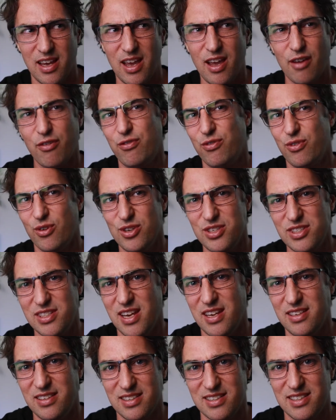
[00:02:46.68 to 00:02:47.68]
our first
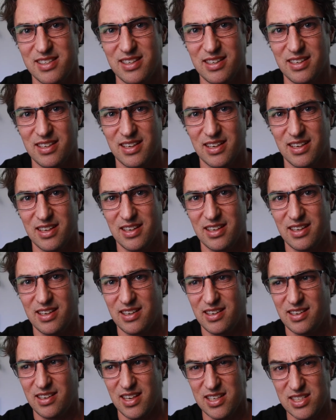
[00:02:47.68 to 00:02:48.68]
tendency
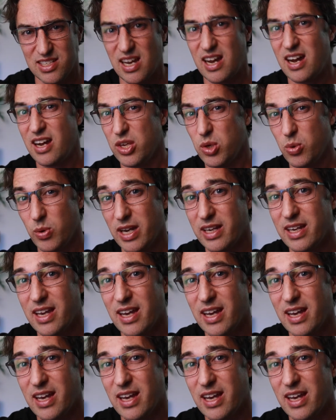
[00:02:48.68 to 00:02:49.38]
is to argue our